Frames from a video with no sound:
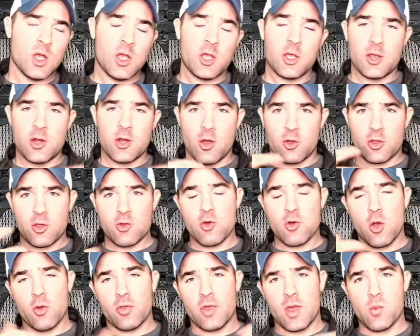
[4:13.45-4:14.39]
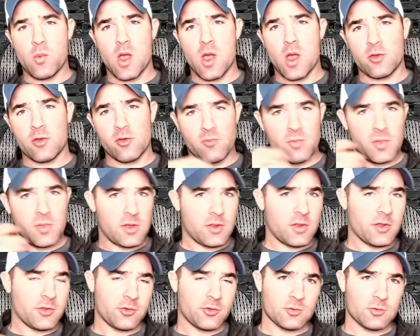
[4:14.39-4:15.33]
you know, you know them well. You've built
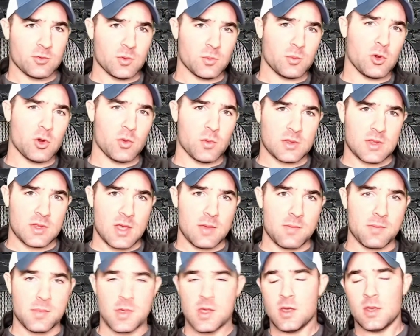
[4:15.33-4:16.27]
a certain rapport with them.